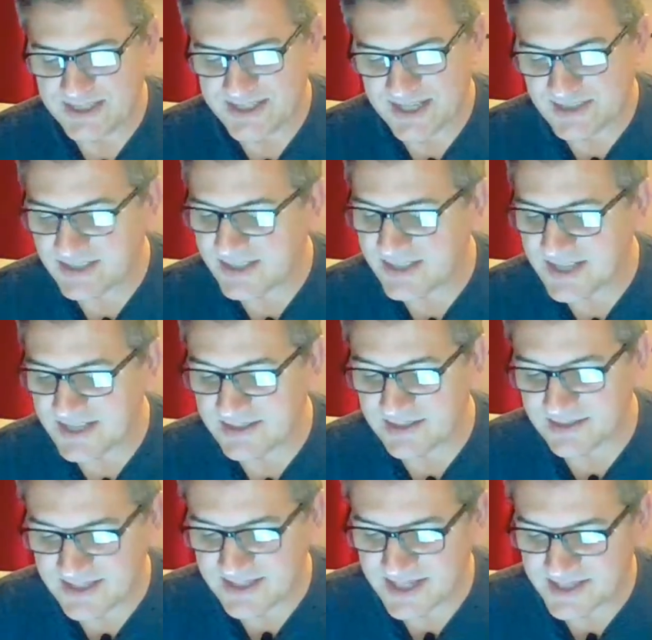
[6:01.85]
delicate
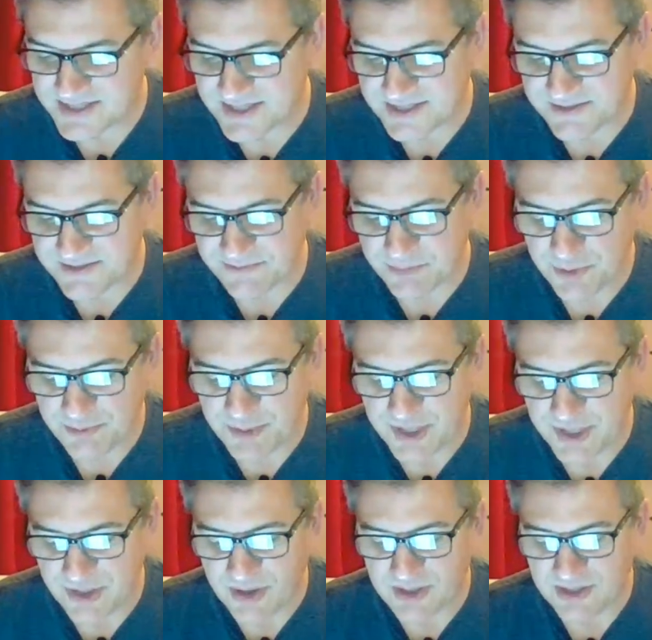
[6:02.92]
kisses of
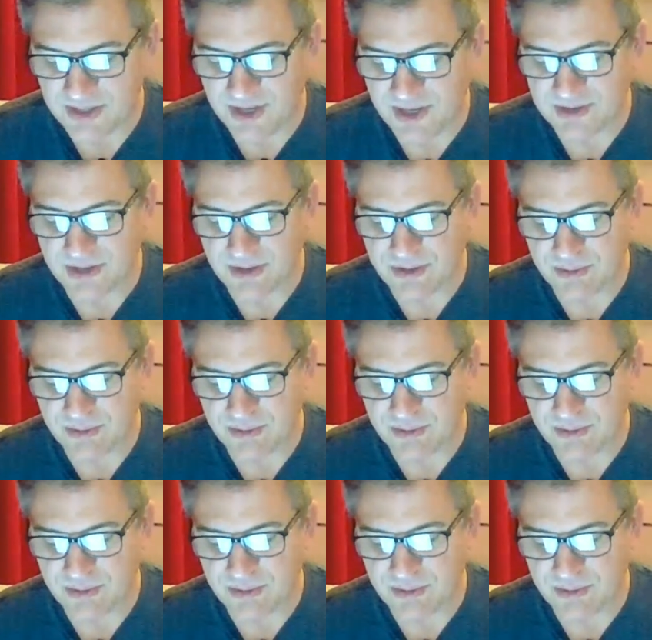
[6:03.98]
movement all along their